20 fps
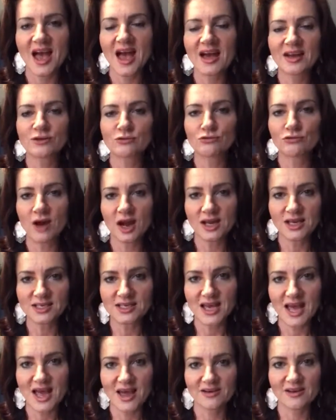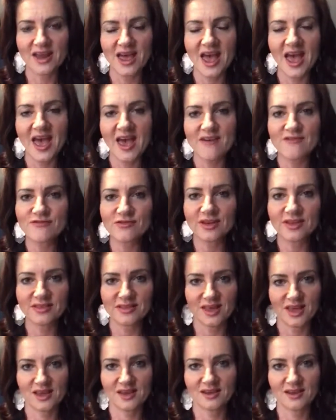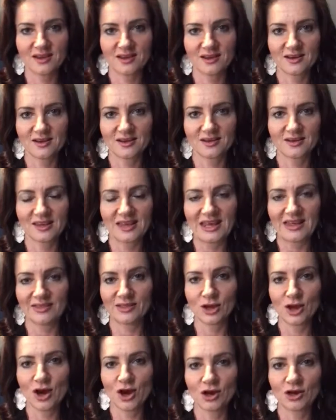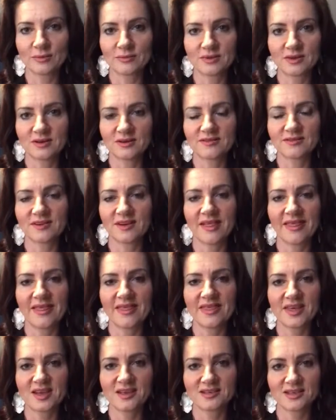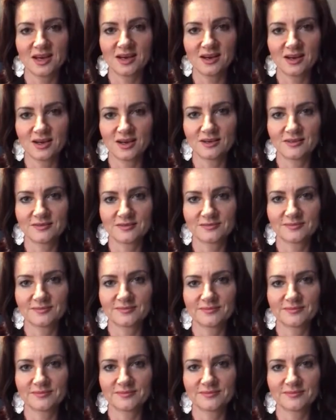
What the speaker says: and write down everything in the column of things I love,